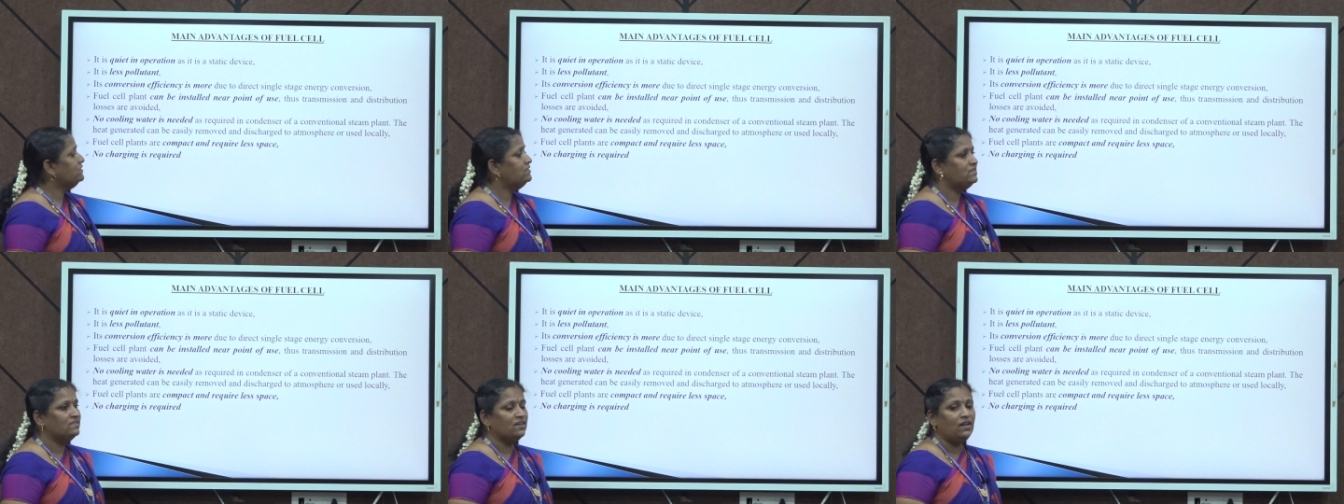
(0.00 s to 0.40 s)

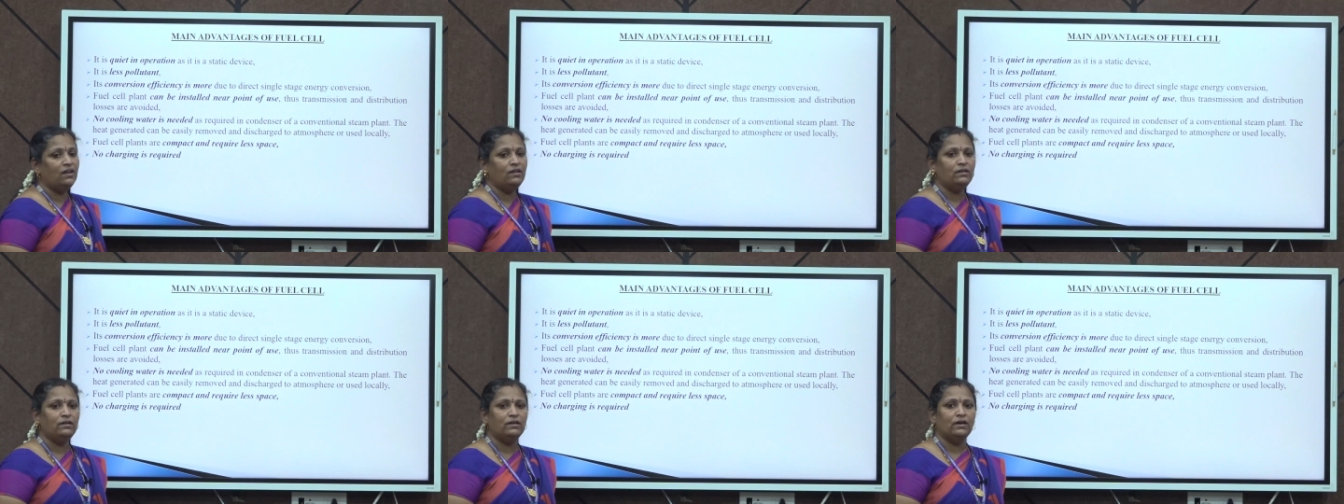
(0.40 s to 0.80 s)

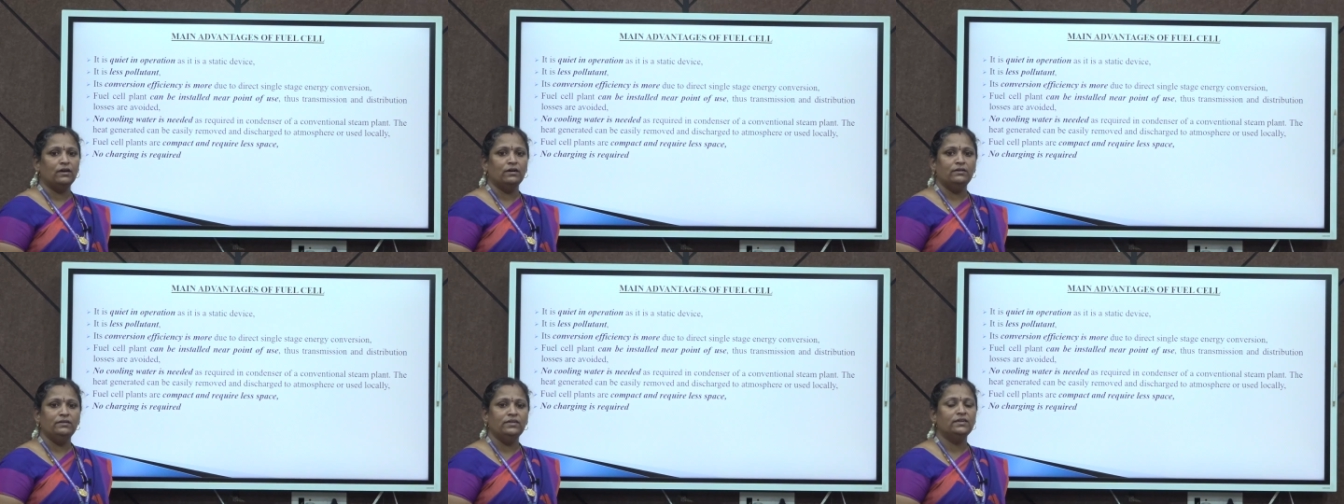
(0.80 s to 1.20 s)
installed
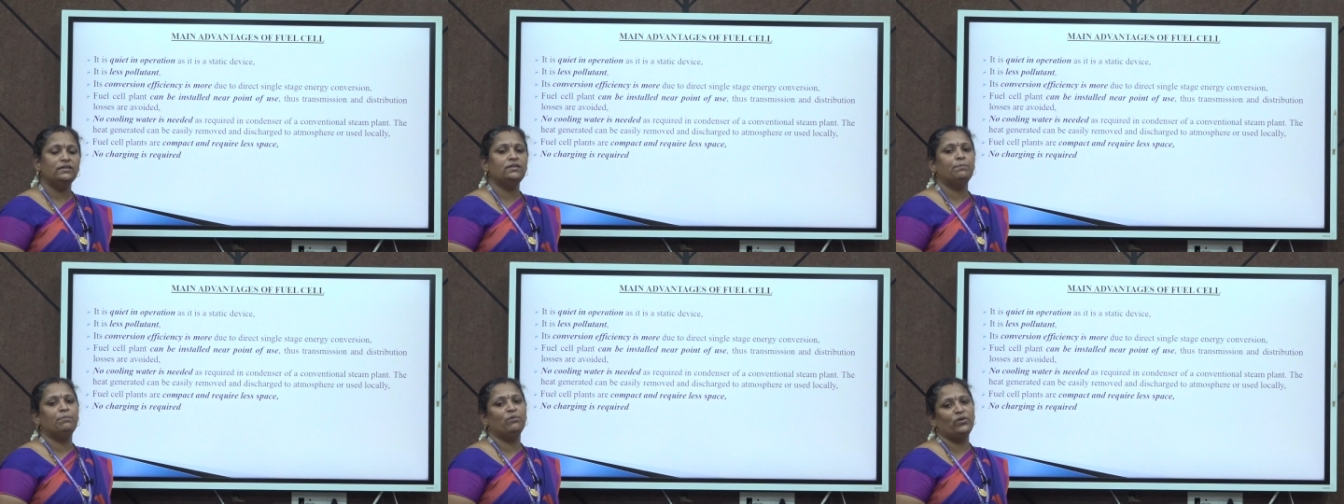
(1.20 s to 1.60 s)
uh, near
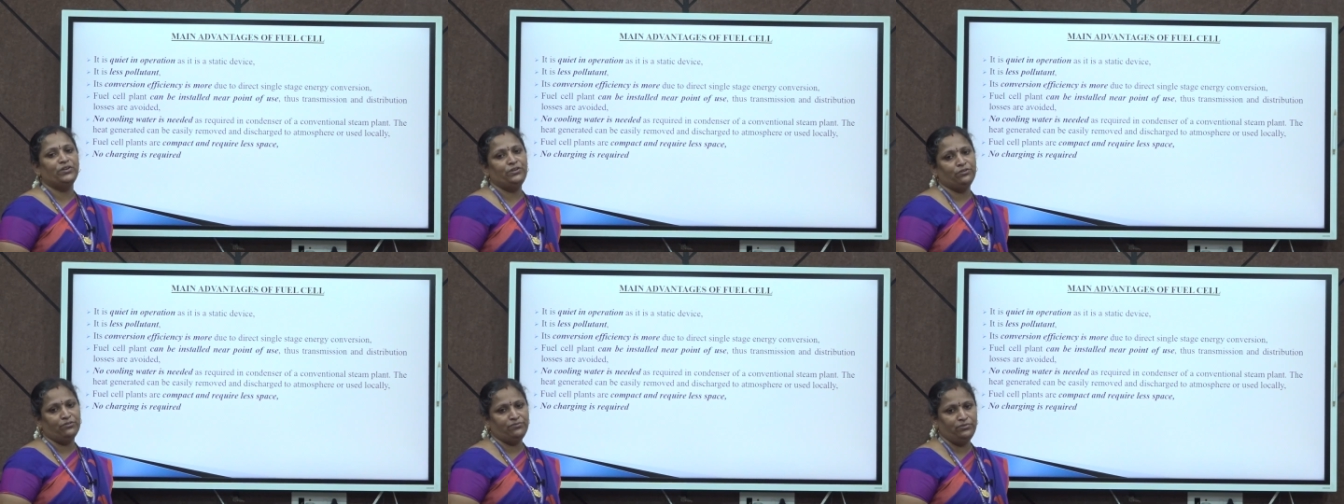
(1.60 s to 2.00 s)
the
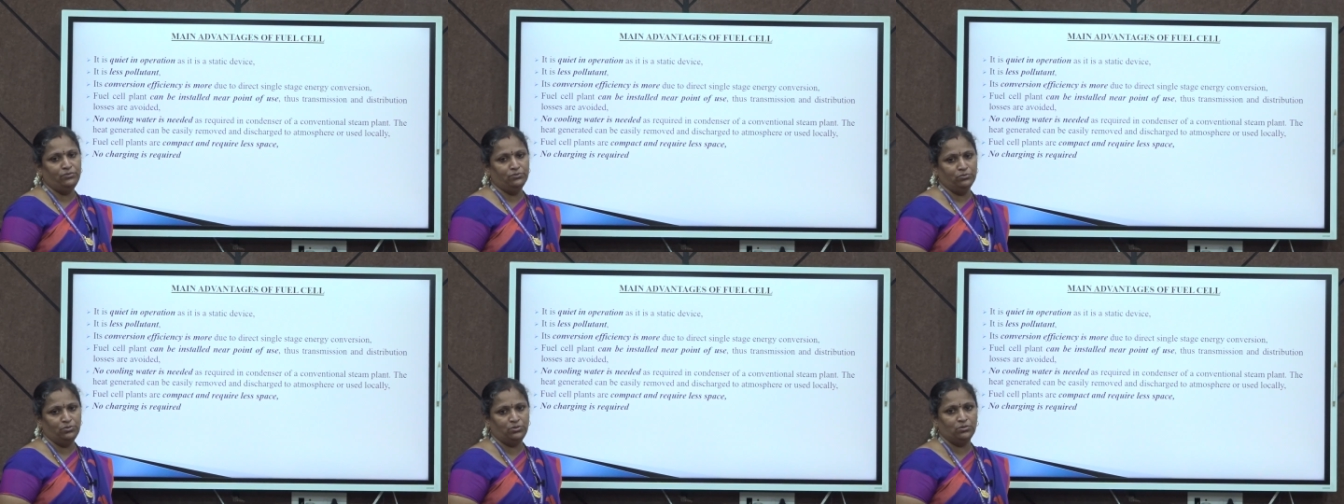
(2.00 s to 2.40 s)
point of
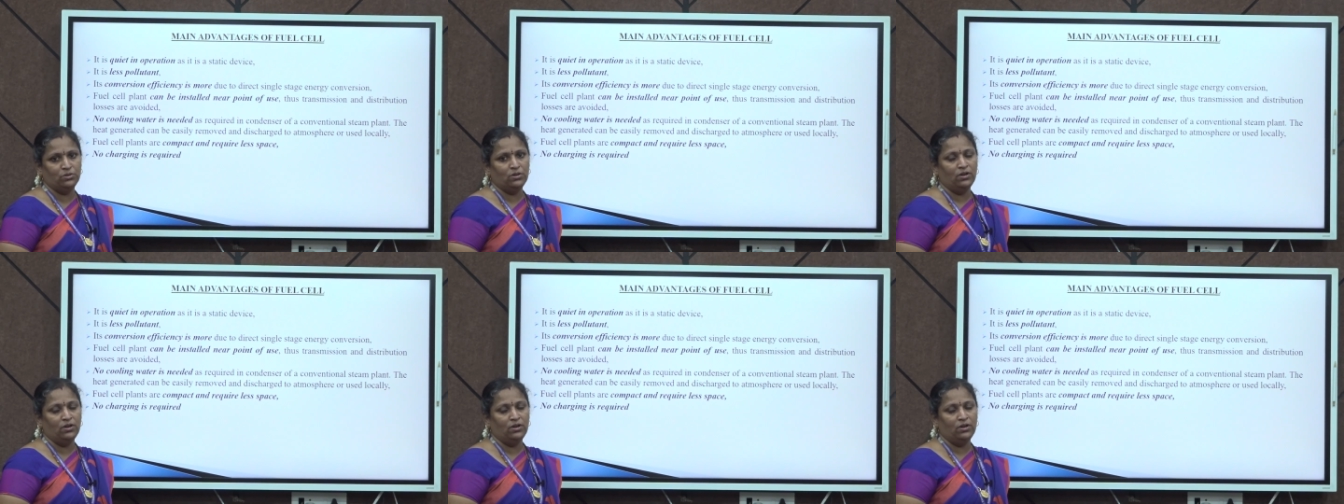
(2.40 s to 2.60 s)
use.